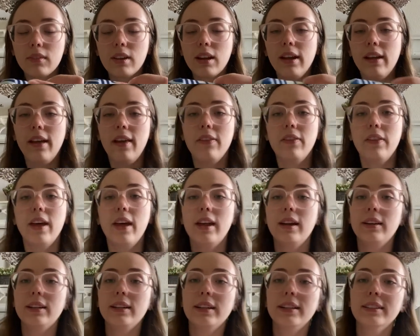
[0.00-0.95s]
And
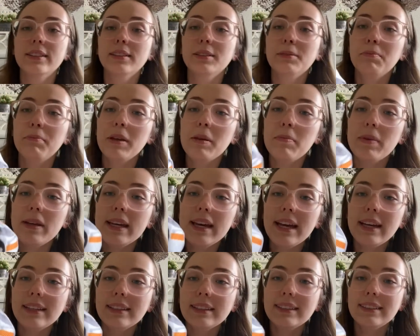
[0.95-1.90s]
then here's BB-8.
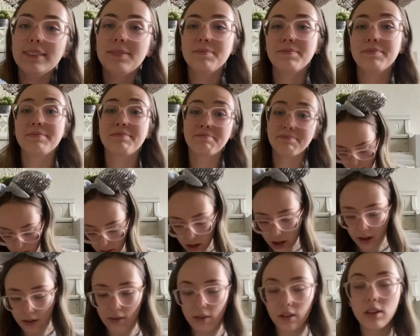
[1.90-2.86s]
We
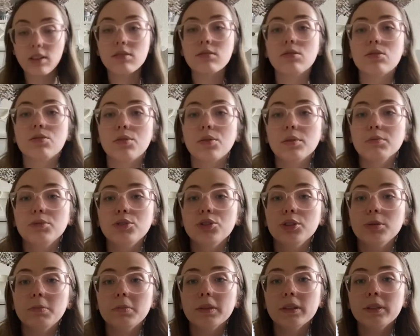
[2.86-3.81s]
have a
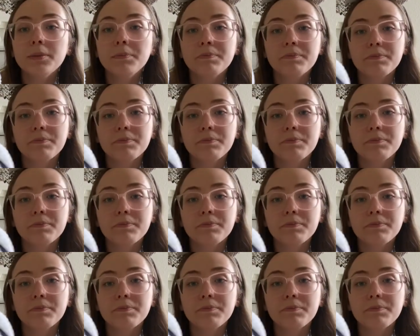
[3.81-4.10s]
Stormtrooper.